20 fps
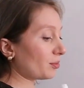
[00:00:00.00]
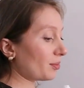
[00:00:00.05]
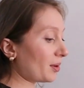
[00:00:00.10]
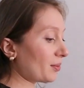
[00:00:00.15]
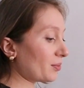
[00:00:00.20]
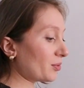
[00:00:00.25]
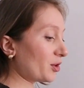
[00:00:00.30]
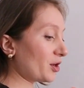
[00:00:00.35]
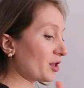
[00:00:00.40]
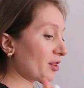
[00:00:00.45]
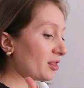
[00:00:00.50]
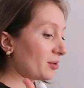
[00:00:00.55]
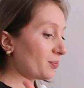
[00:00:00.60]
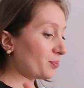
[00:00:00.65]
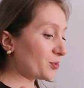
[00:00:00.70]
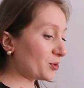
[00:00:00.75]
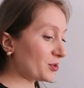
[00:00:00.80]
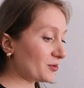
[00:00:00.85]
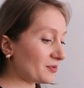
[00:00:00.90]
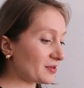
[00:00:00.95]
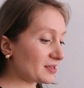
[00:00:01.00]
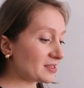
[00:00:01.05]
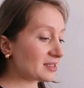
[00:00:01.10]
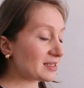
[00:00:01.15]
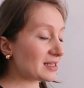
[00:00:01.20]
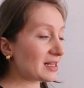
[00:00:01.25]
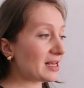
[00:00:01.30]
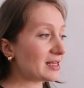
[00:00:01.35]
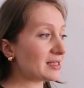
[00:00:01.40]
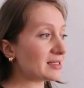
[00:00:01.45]
remember in the
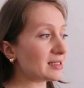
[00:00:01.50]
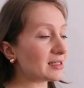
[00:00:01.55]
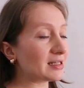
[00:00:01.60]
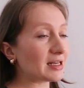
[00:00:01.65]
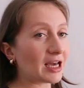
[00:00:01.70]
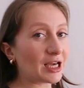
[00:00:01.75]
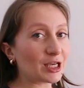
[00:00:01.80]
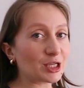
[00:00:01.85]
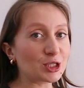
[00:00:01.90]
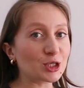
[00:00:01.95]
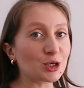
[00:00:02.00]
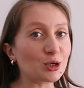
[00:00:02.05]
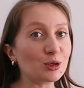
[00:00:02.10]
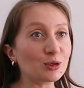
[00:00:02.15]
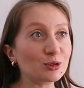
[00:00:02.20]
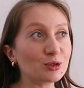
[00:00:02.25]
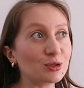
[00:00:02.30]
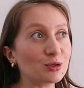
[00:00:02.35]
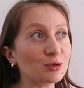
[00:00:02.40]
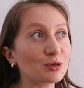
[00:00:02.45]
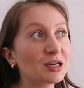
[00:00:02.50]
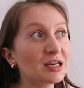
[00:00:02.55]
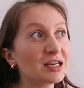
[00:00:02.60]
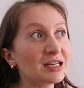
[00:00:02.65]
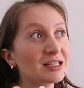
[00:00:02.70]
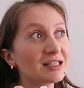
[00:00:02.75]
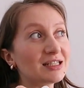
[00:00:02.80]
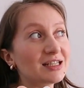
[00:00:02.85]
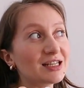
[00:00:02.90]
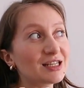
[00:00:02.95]
previous lesson I told you
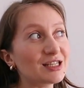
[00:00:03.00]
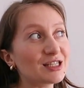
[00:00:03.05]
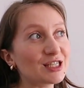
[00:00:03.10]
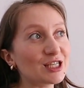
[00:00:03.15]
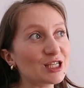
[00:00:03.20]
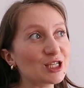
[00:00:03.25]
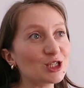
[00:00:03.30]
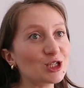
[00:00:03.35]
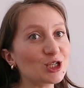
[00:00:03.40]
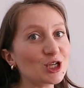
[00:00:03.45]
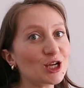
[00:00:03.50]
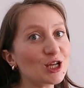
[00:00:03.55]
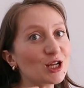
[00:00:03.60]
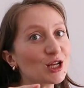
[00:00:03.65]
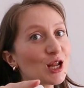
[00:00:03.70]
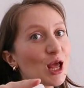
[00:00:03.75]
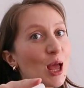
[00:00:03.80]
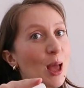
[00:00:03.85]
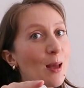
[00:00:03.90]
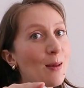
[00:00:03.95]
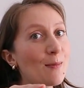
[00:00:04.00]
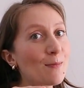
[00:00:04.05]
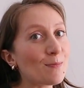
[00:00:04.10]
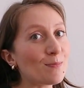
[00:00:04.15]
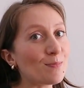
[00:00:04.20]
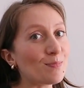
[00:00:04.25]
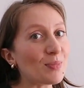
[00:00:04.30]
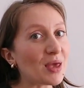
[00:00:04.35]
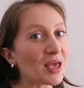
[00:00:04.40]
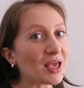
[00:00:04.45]
decision
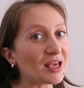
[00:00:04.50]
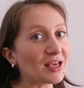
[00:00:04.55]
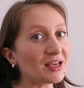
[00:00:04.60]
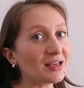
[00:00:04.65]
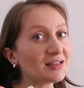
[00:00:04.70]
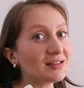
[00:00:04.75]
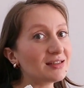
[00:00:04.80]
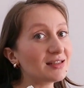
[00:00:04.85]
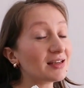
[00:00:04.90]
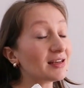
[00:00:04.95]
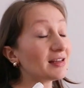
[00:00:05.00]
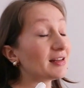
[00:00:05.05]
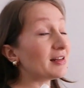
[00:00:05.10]
made